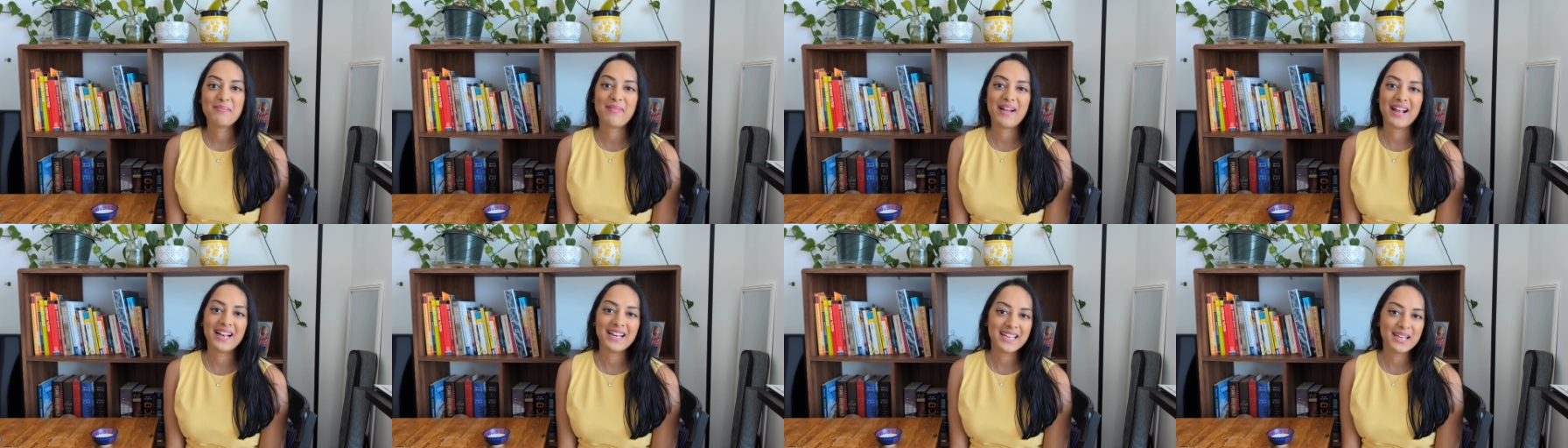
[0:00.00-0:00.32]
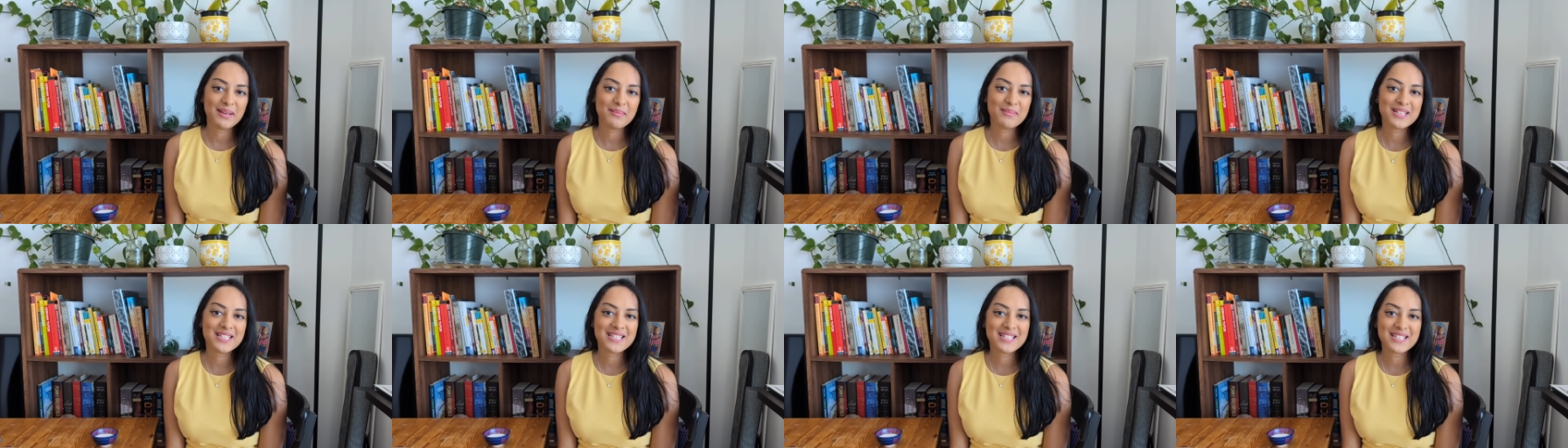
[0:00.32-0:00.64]
My
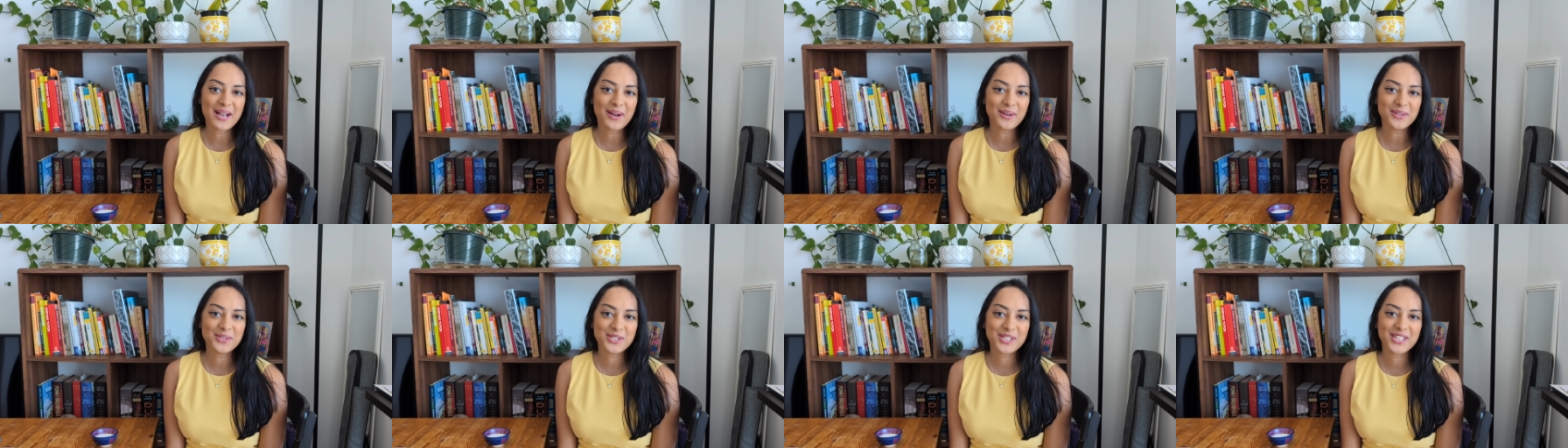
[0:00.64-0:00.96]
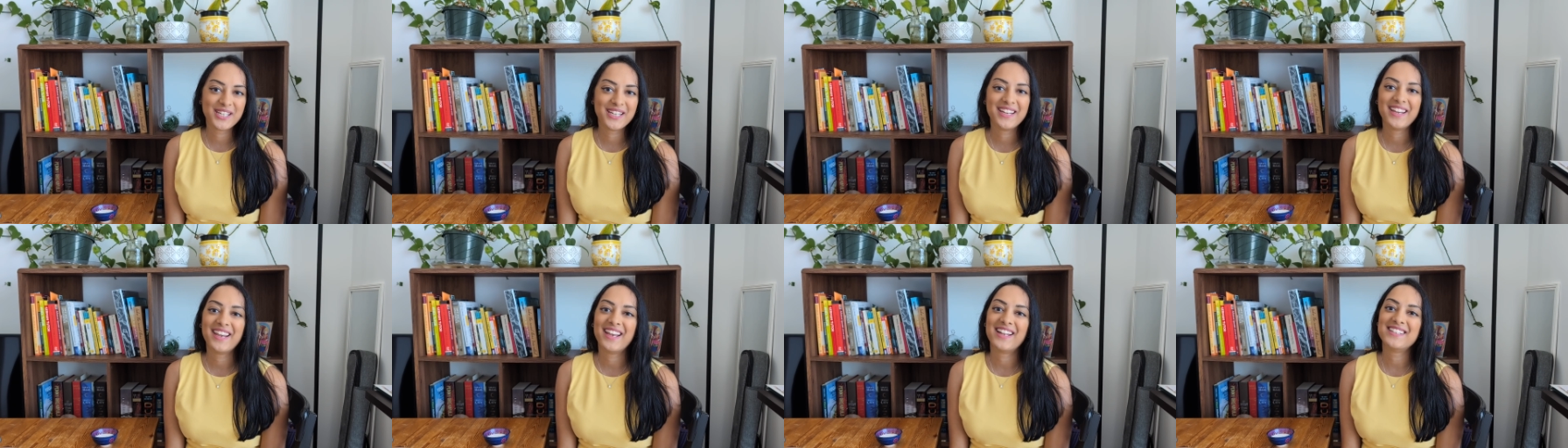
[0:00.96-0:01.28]
name is
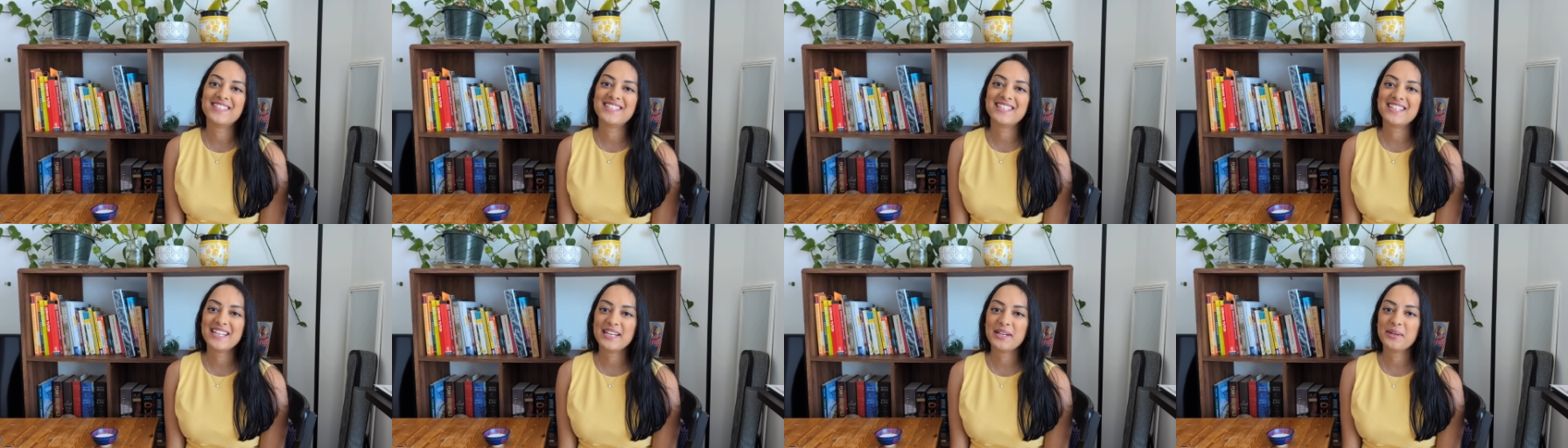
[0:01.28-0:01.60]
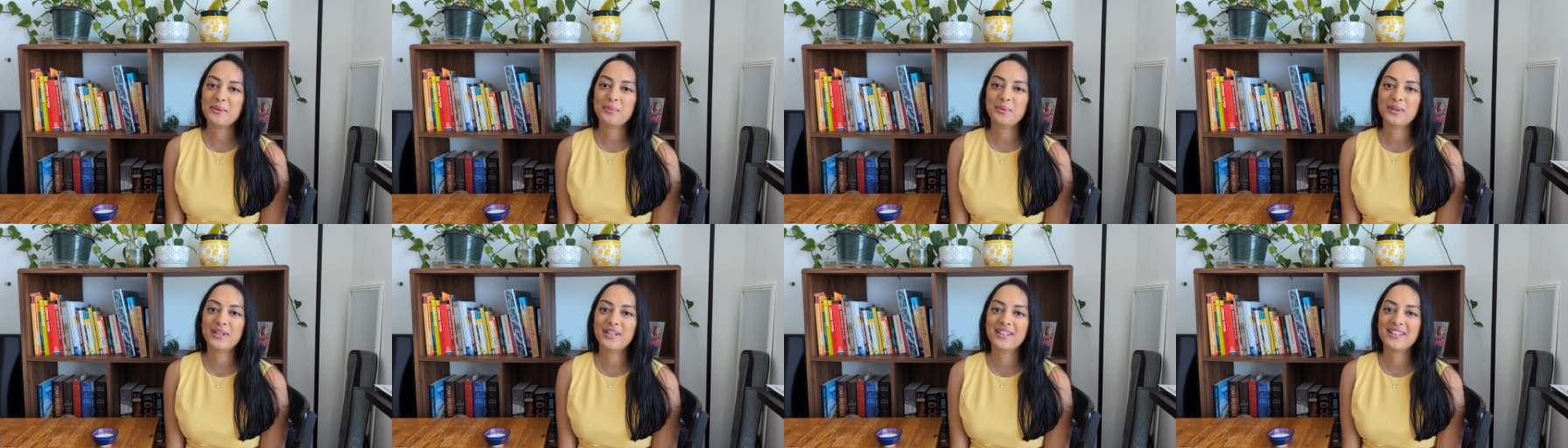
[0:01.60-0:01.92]
Souji, and
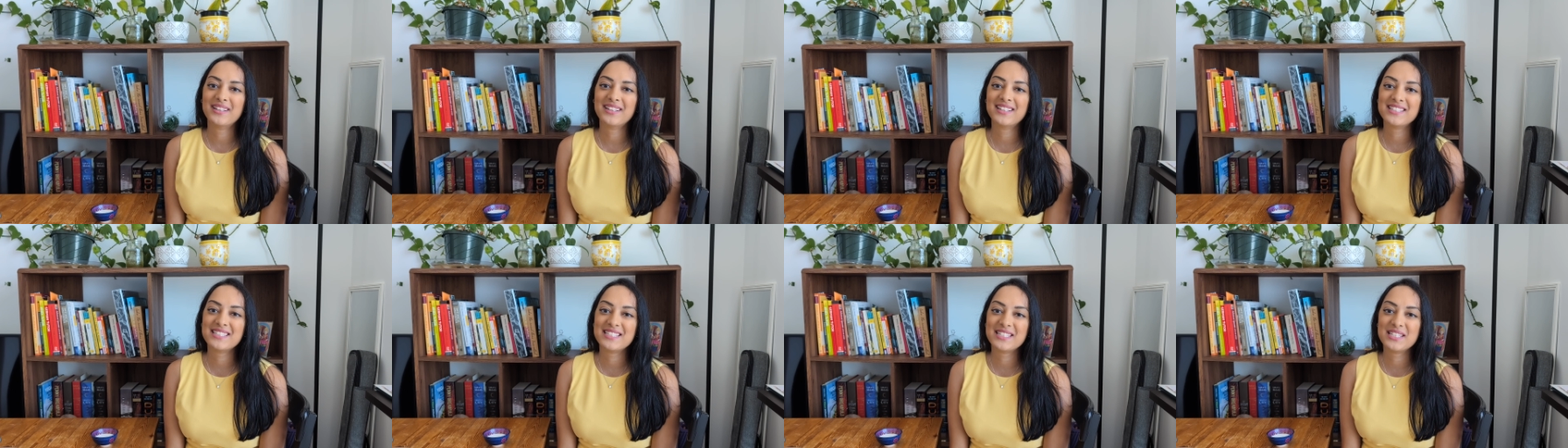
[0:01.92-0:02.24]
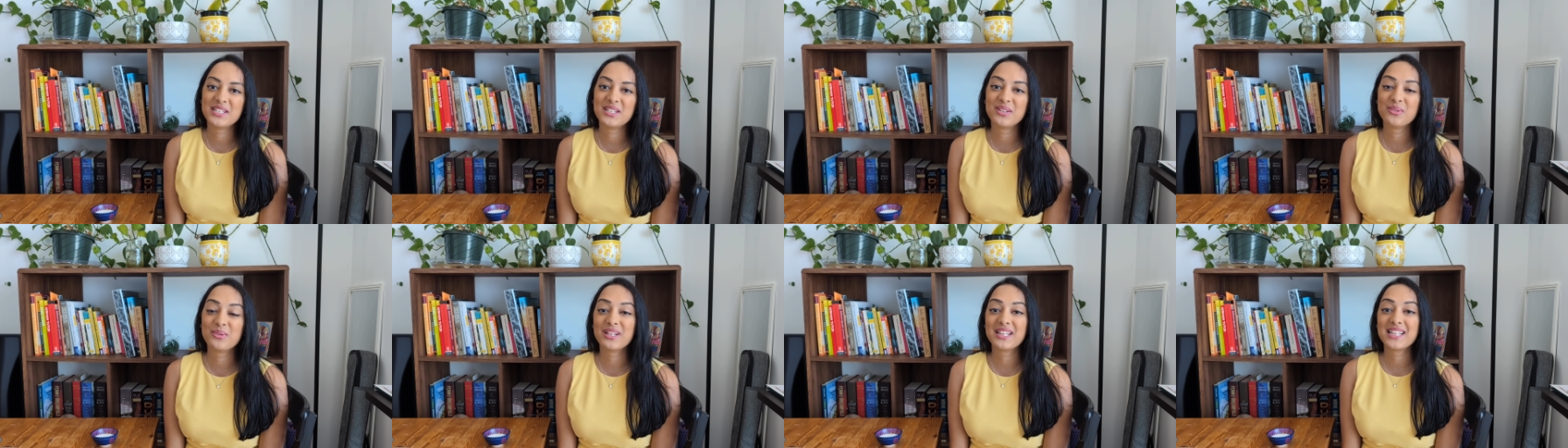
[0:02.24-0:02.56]
today we're
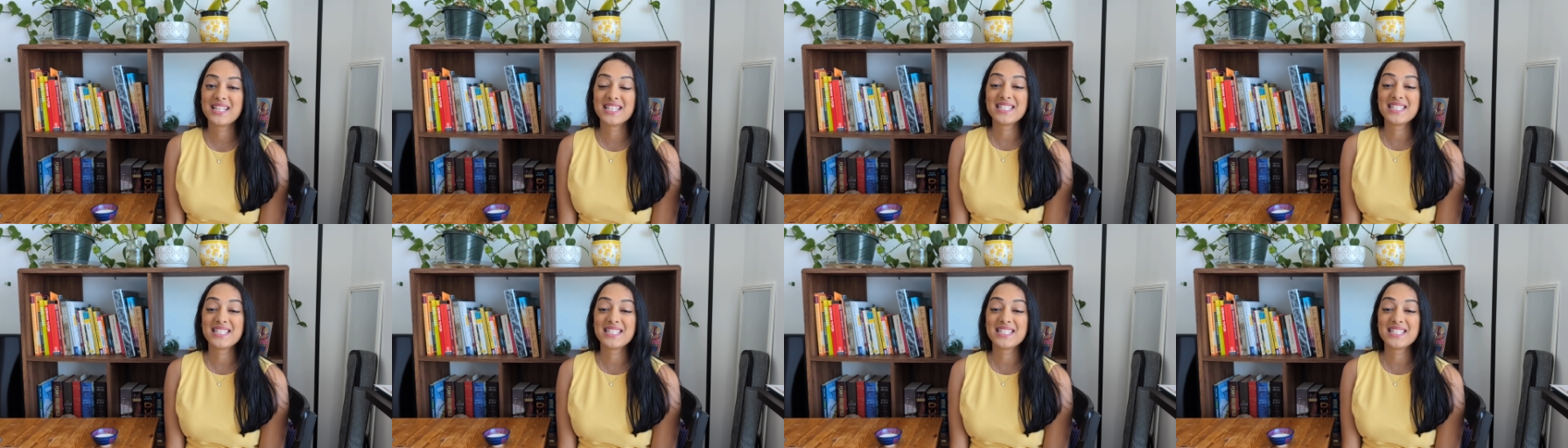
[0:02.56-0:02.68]
continuing